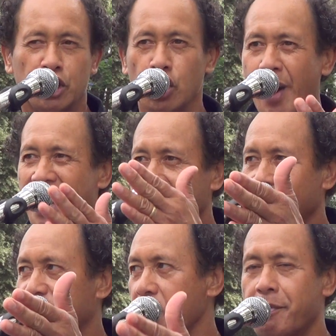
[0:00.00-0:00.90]
You are
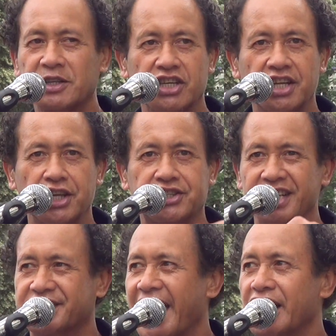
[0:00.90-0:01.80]
given the opportunity
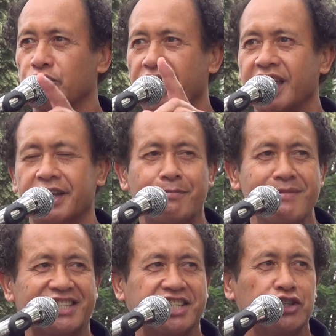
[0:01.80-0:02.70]
this day to hear the
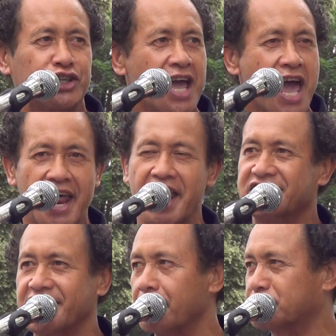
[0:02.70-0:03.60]
message and
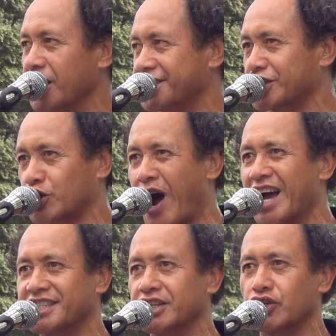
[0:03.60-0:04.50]
accept Jesus
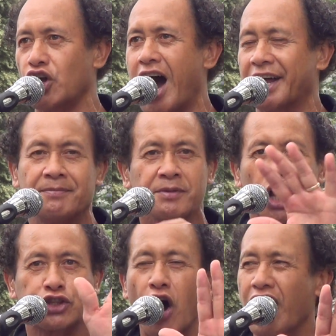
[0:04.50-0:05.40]
Christ into your heart.
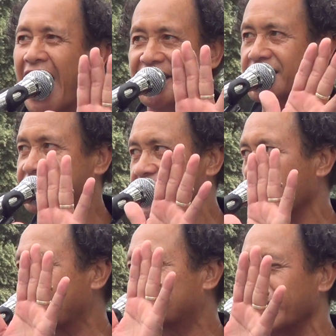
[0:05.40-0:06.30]
Don't hide and
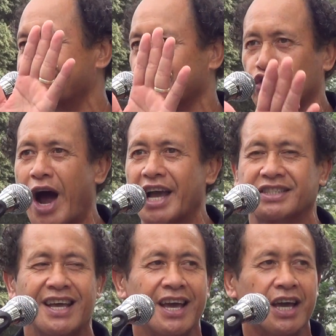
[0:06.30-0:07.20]
seek with Jesus Christ.